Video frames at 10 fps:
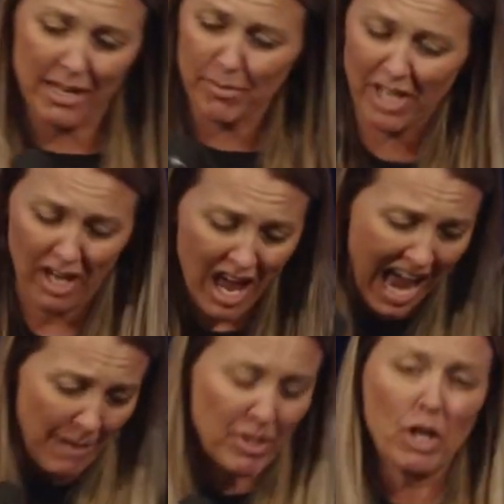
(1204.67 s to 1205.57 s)
I'm
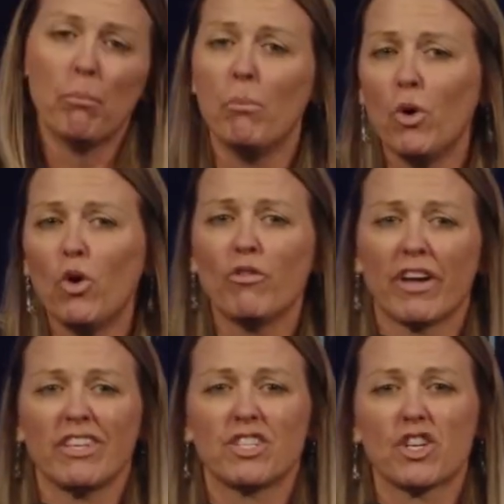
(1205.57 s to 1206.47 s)
gonna move
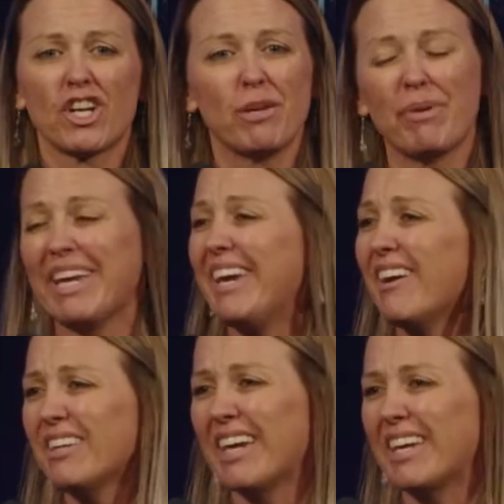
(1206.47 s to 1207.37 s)
on the journey. But
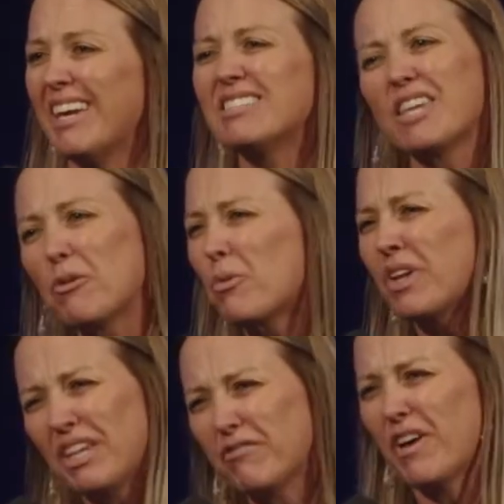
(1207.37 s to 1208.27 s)
here, like, is he
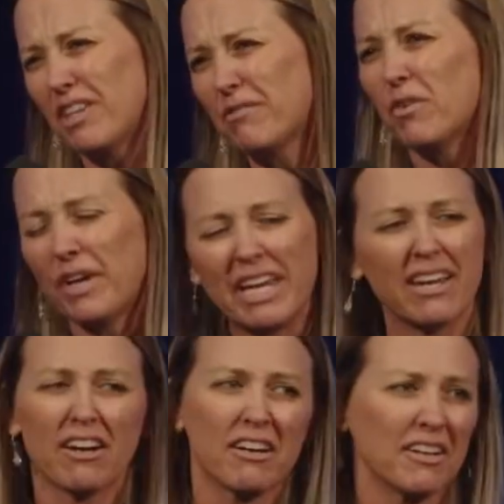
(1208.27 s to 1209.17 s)
really faithful
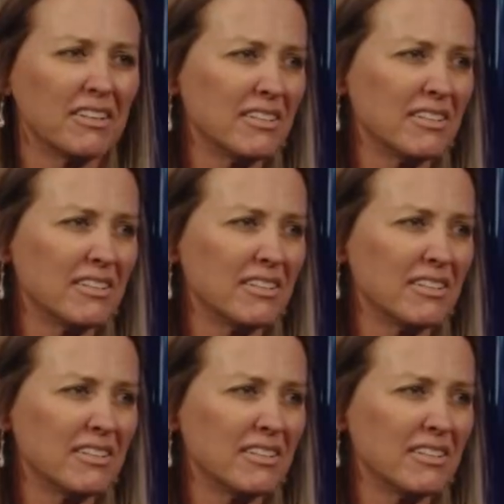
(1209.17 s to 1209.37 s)
here?